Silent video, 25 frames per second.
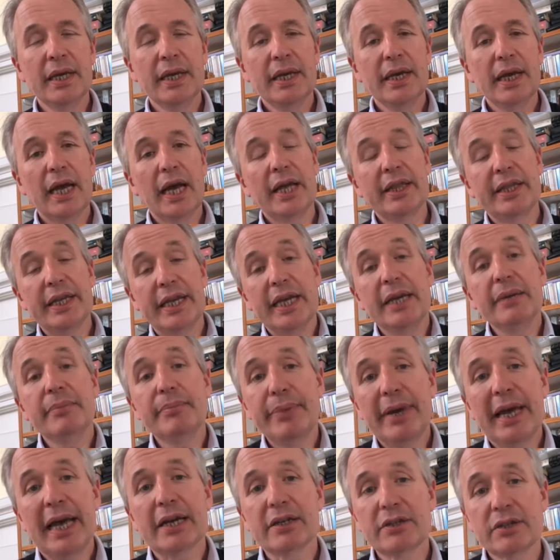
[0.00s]
And the
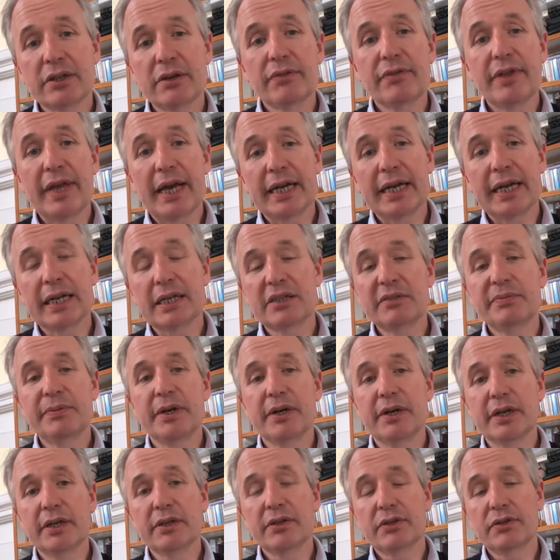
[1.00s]
impact of that
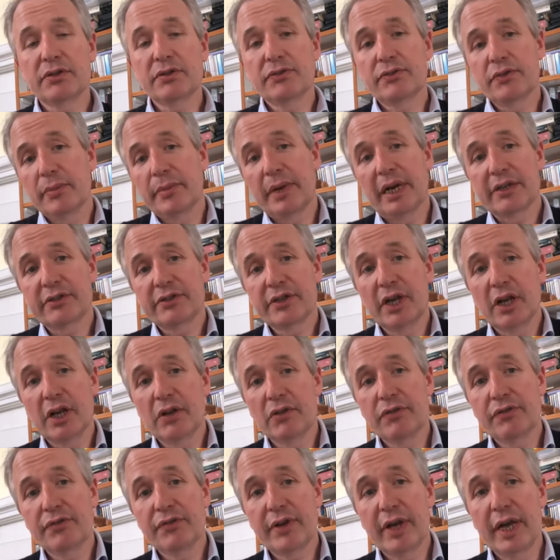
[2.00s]
experience for myself
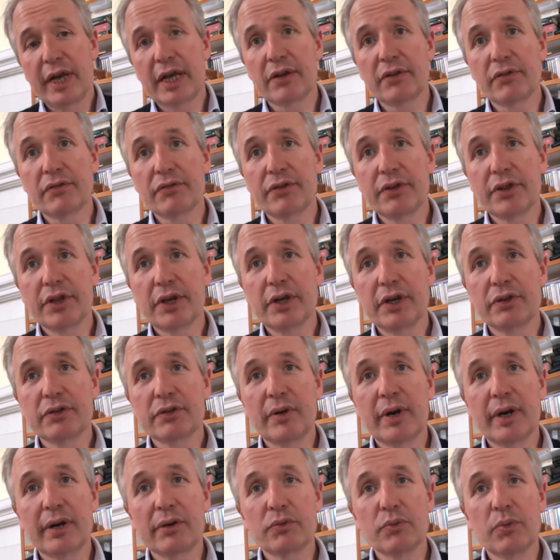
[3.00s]
and for those
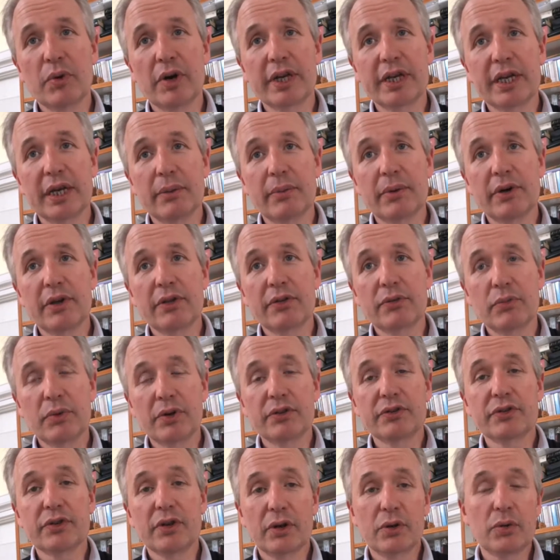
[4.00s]
I was working with
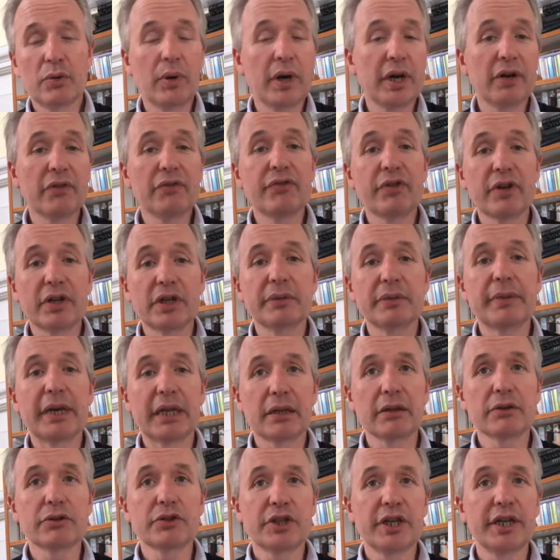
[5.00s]
was quite a
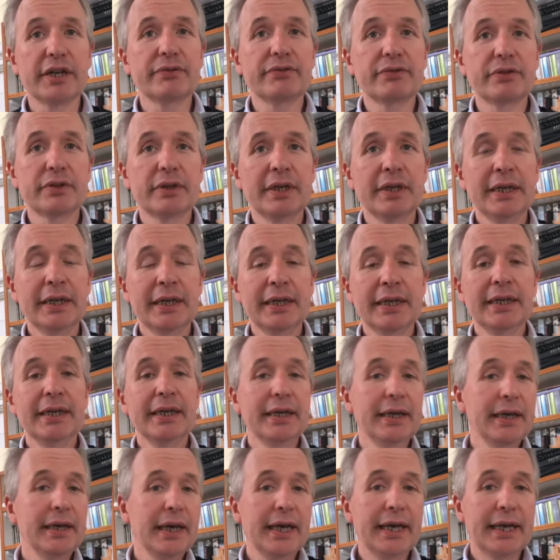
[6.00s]
fundamental shift
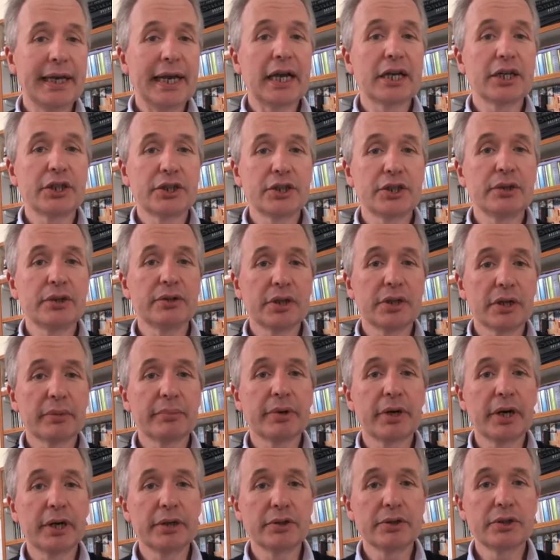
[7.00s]
in attitude and
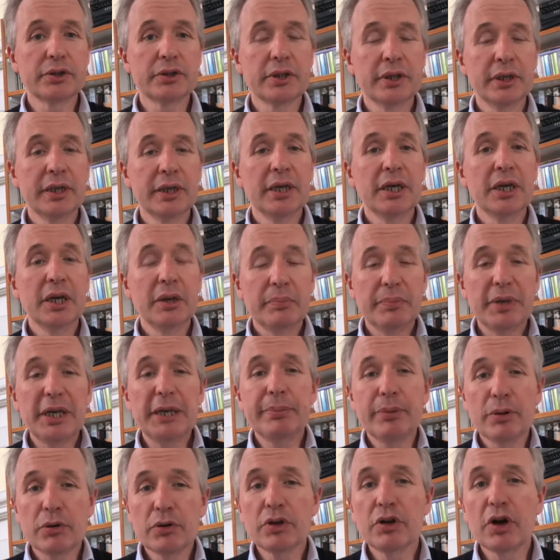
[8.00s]
approach.
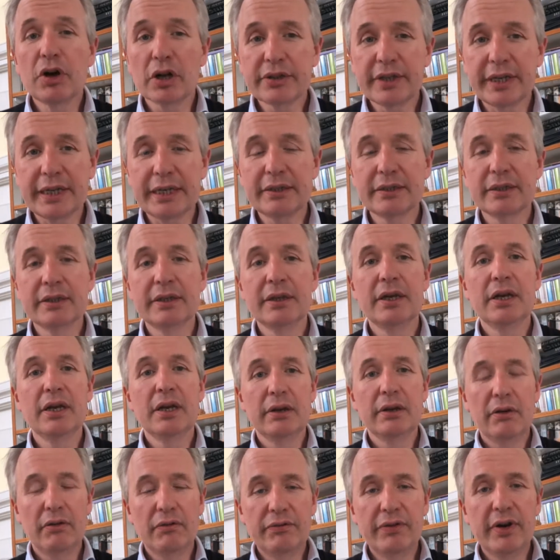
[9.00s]
People got it
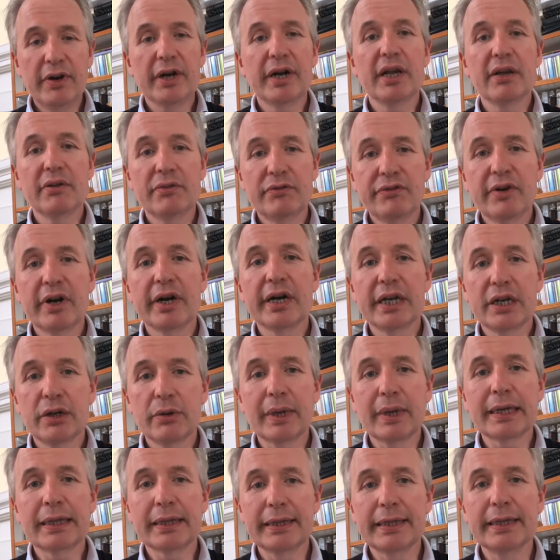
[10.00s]
very, very
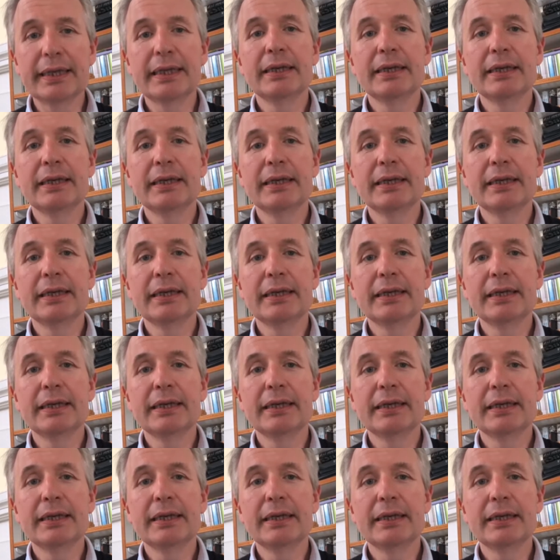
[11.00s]
quickly,